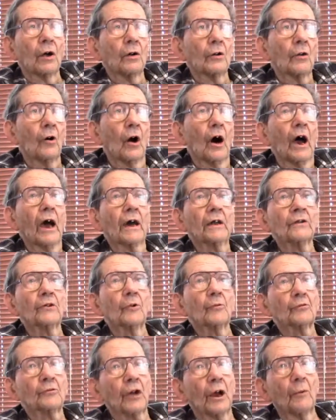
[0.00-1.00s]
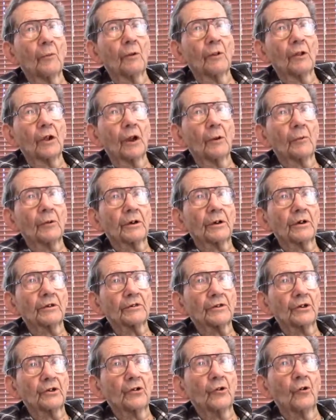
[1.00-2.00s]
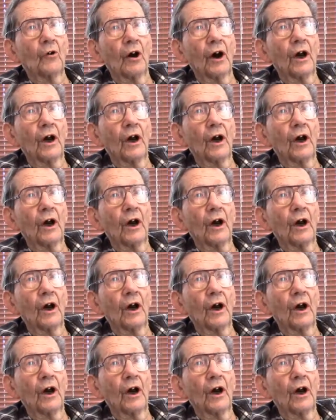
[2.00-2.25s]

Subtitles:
No, I had no trouble there because they knew